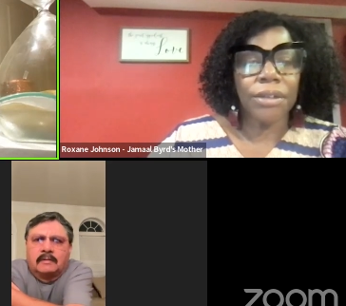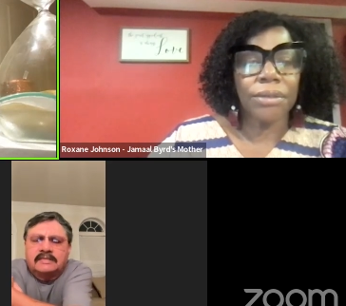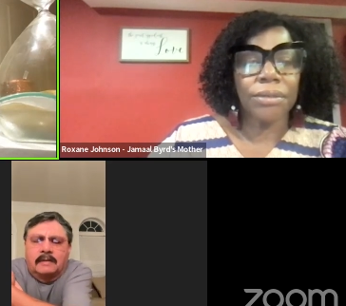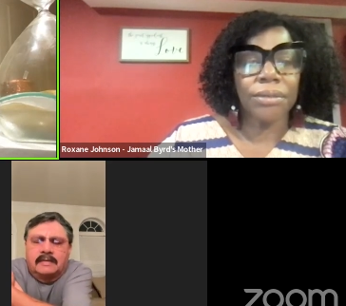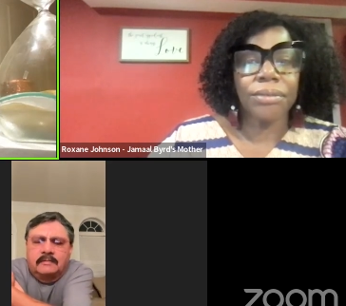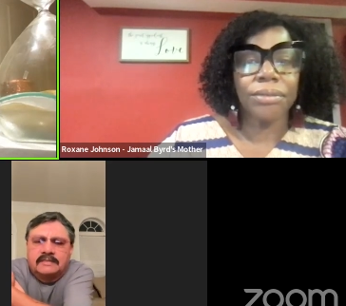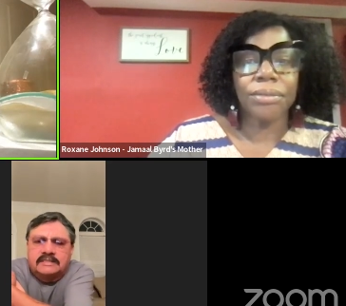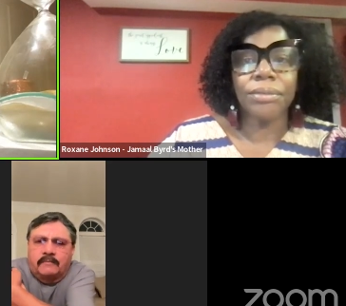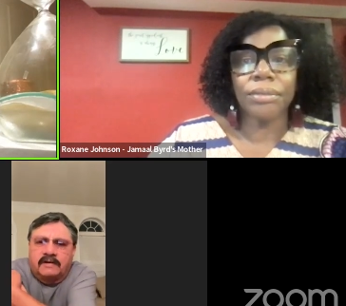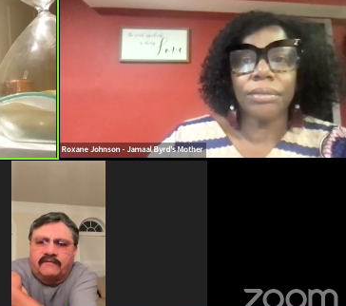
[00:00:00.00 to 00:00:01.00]
Speaker 1: It was a, it was
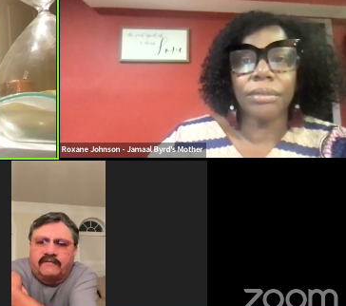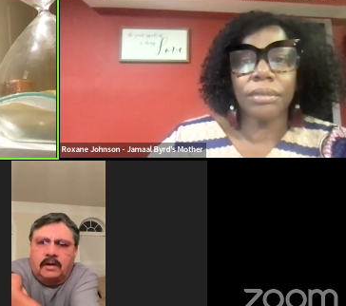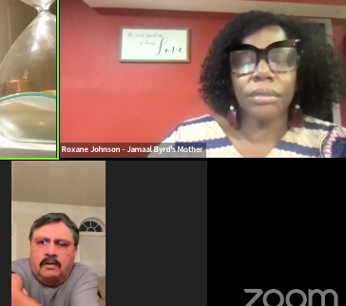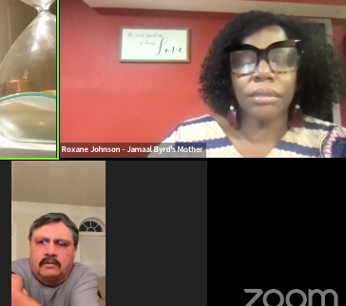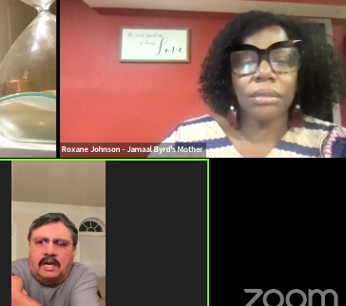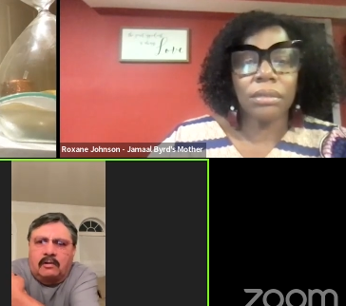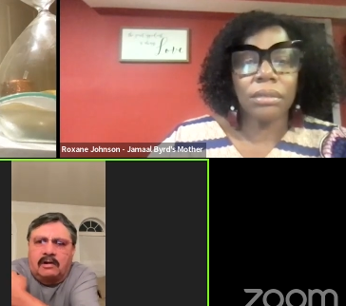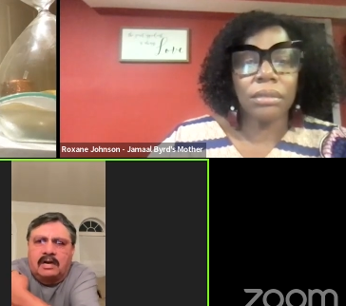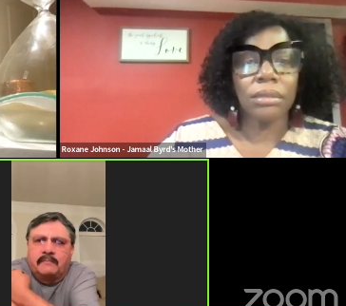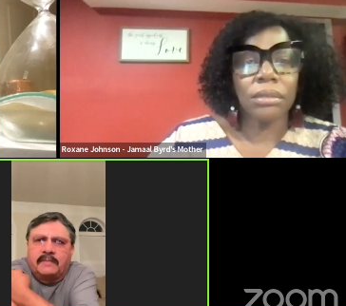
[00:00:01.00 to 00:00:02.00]
a brief note,
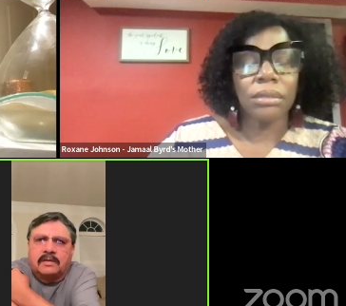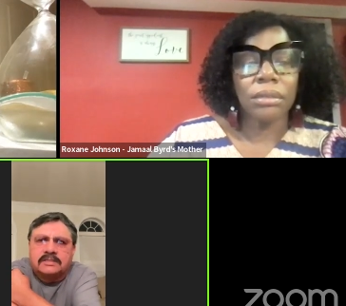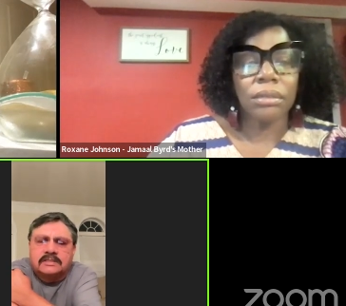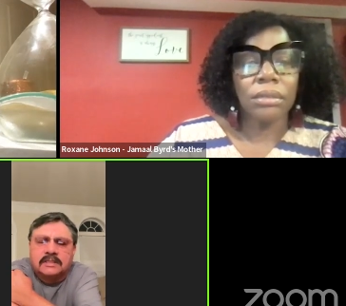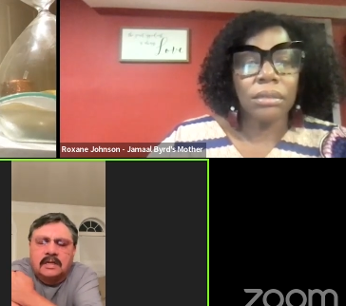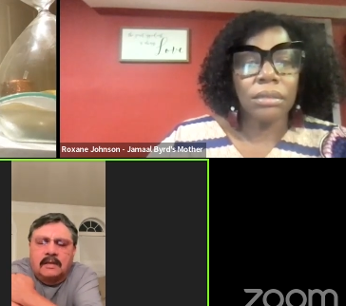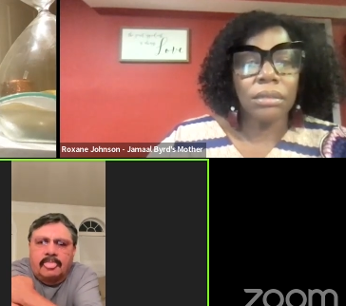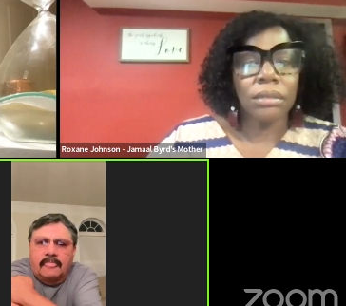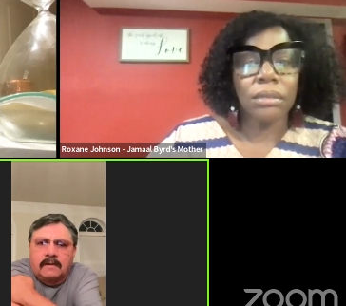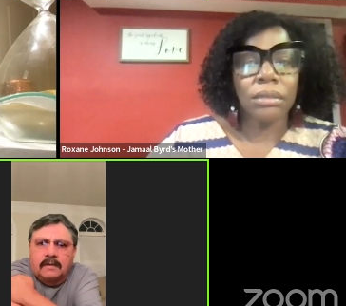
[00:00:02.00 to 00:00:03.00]
Olá, because. Brief
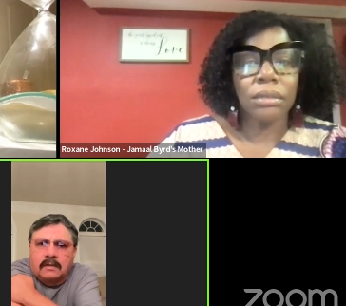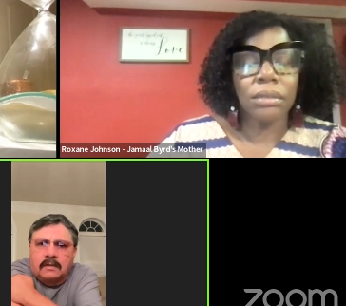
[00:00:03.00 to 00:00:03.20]
note.